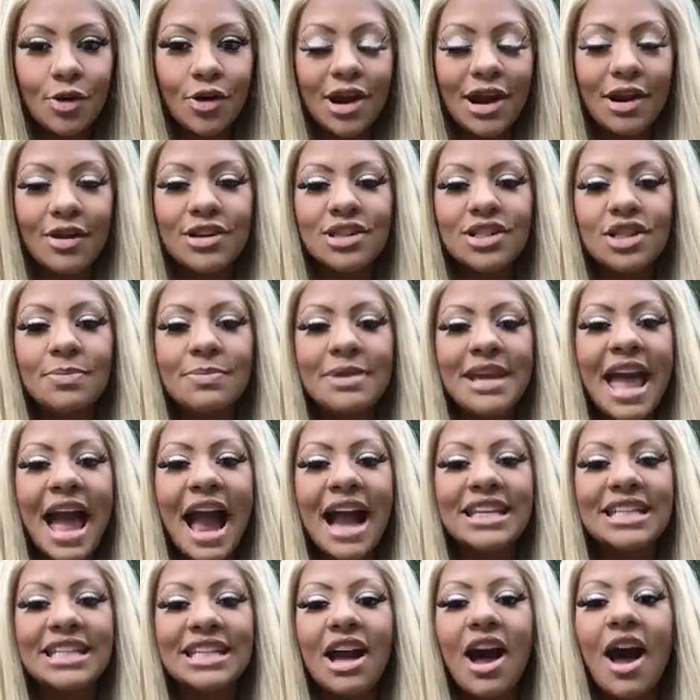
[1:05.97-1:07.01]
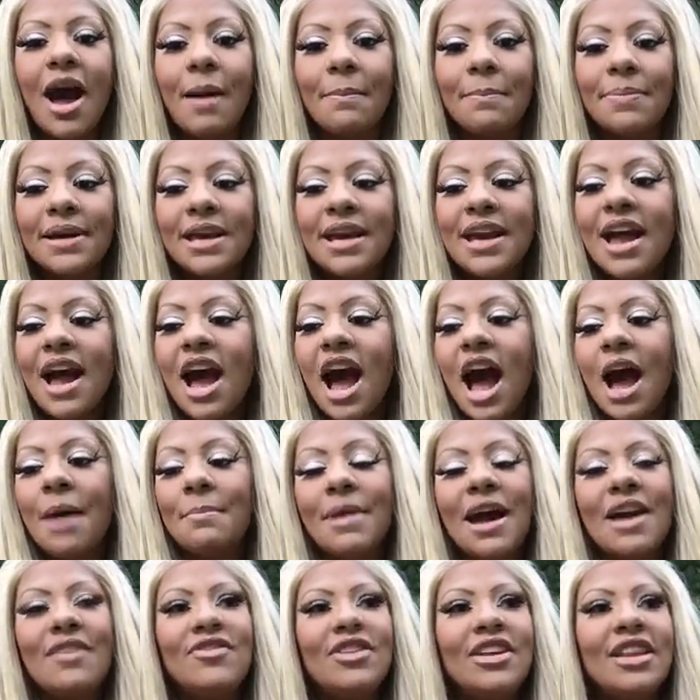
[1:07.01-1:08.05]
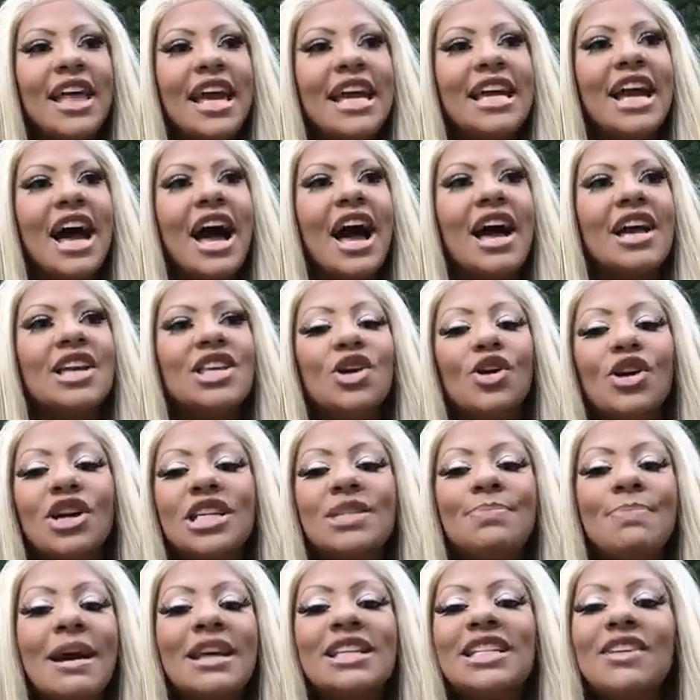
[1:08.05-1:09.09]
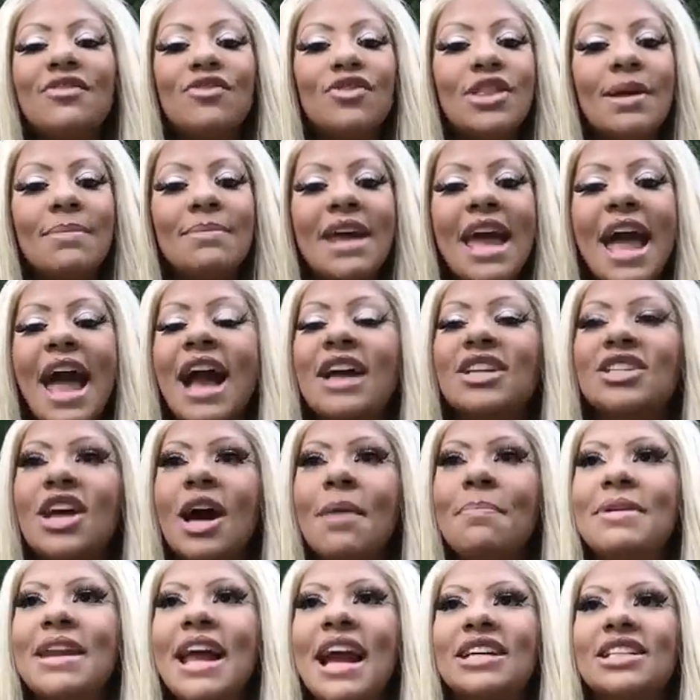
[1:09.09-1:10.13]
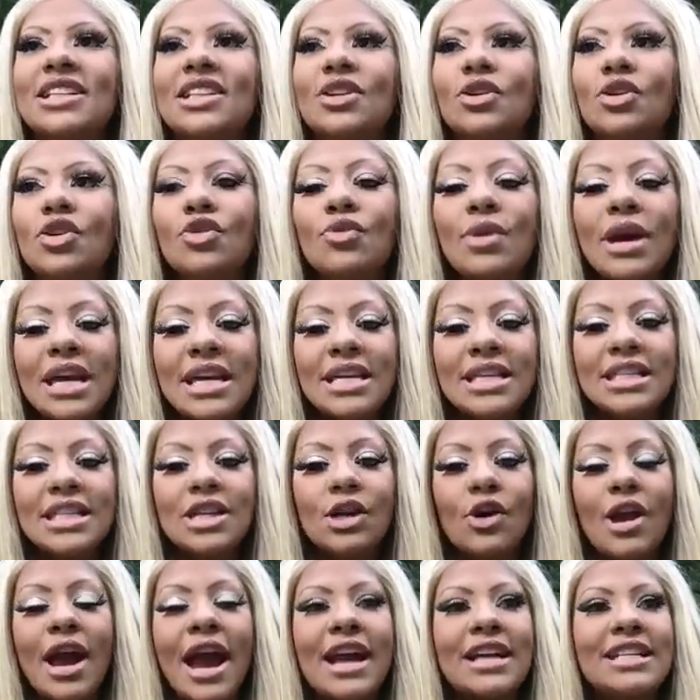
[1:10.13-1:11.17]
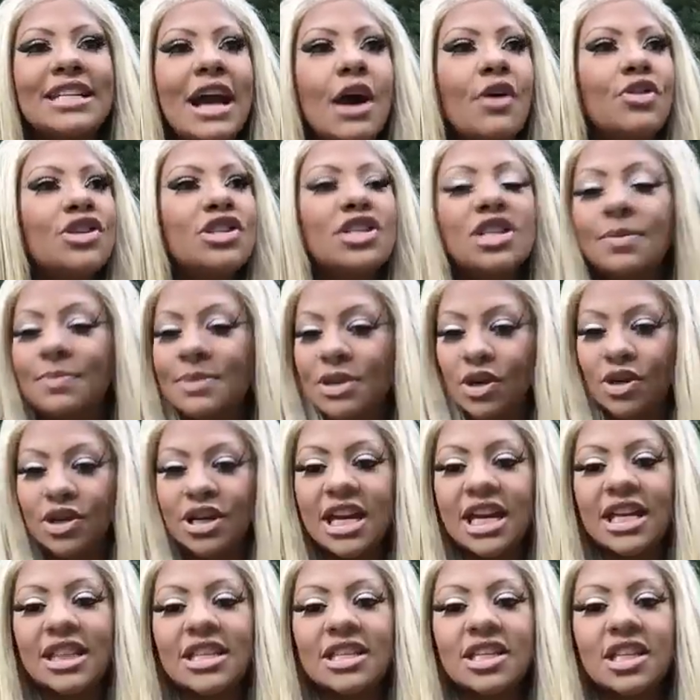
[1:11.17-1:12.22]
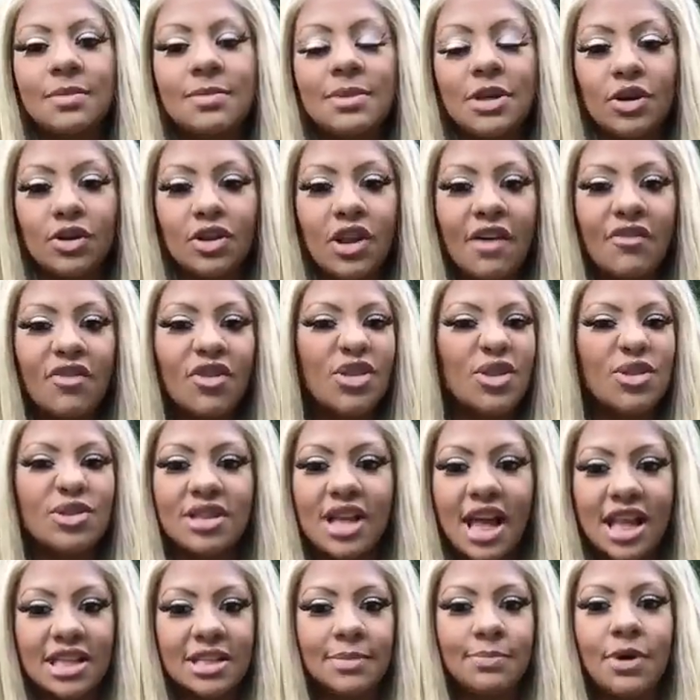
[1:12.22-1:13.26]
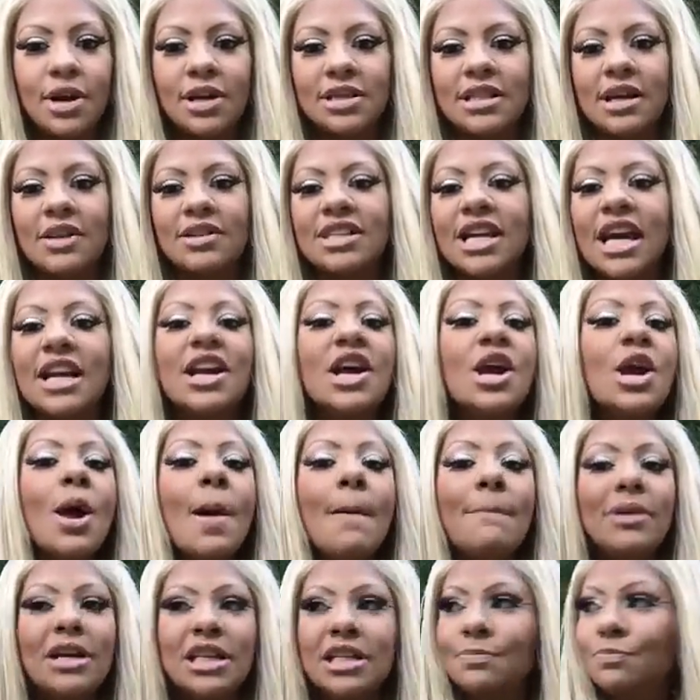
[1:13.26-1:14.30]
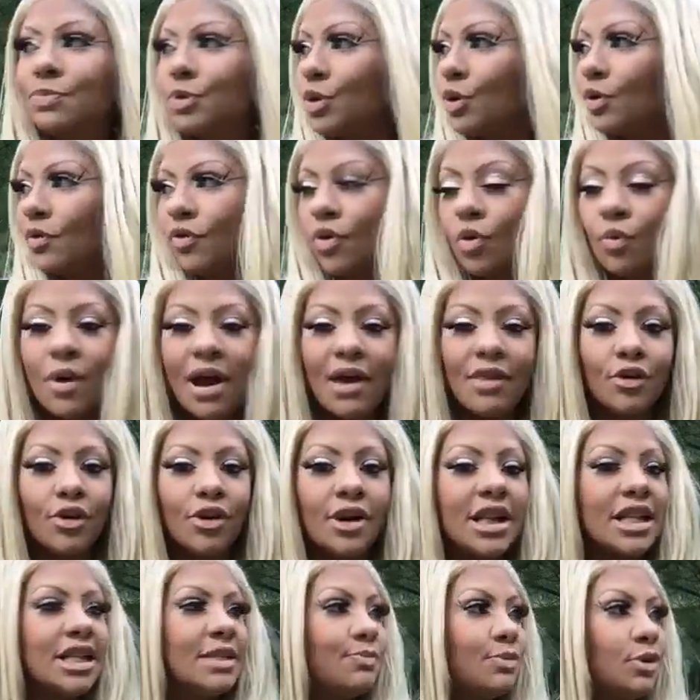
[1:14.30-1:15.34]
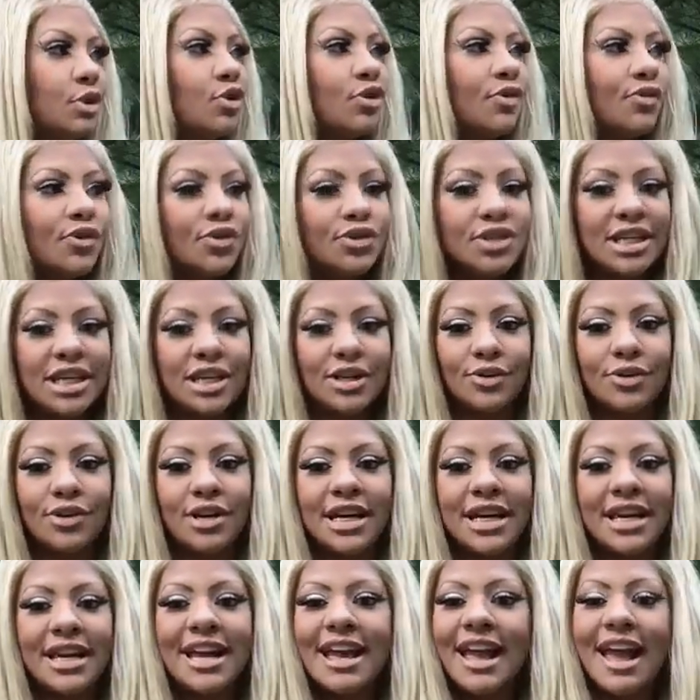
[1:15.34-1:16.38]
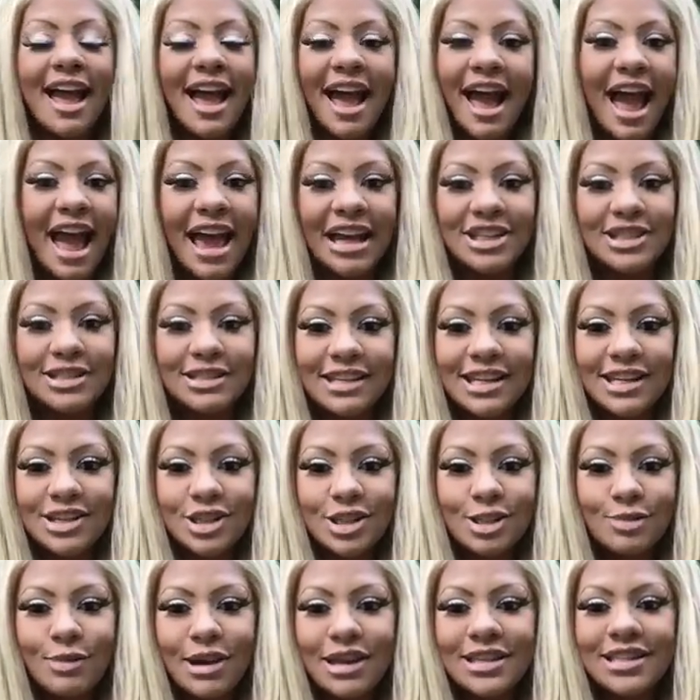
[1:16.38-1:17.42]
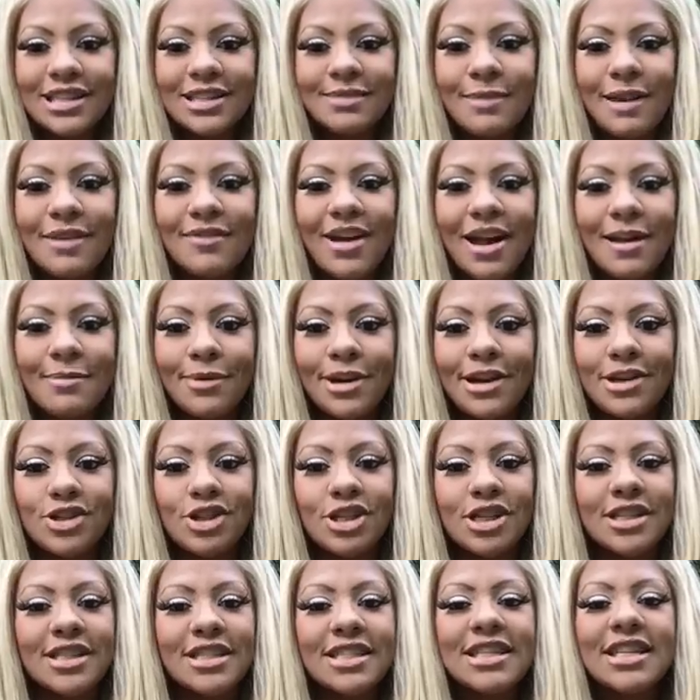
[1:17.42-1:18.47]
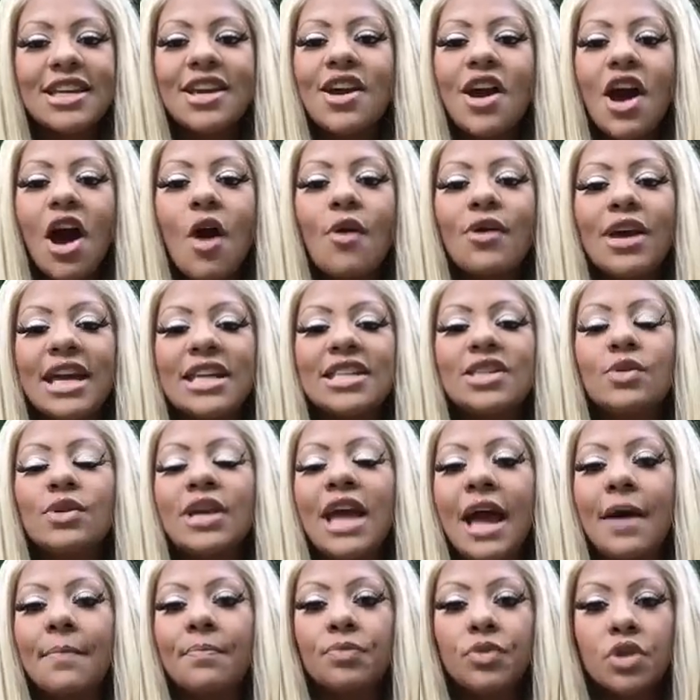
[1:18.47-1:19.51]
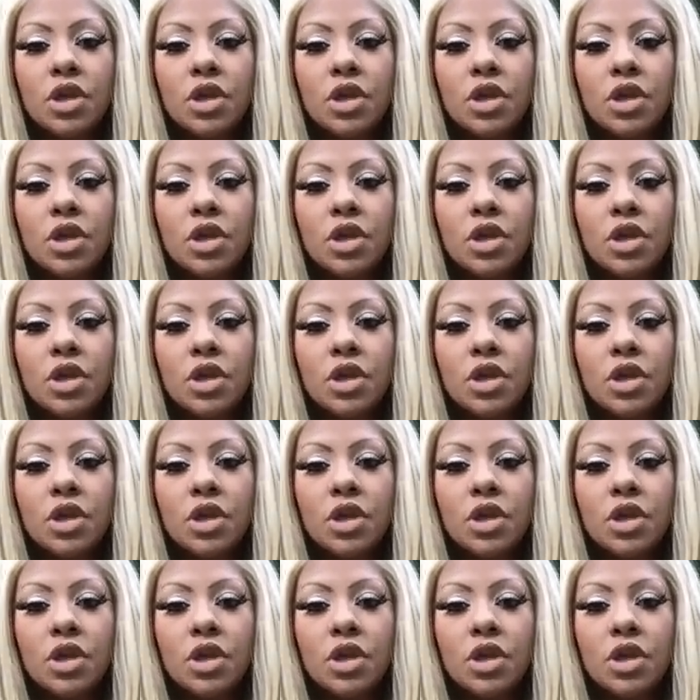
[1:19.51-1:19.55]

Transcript: Leo, or Aries could be acting up. I feel like you're expecting for them to act up and act a little crazy or act out. This could be your kid. This could be your lover. There's lots of bugs outside, but it's beautiful weather. It's beautiful scenery. It just raises my vibrations. Okay. So you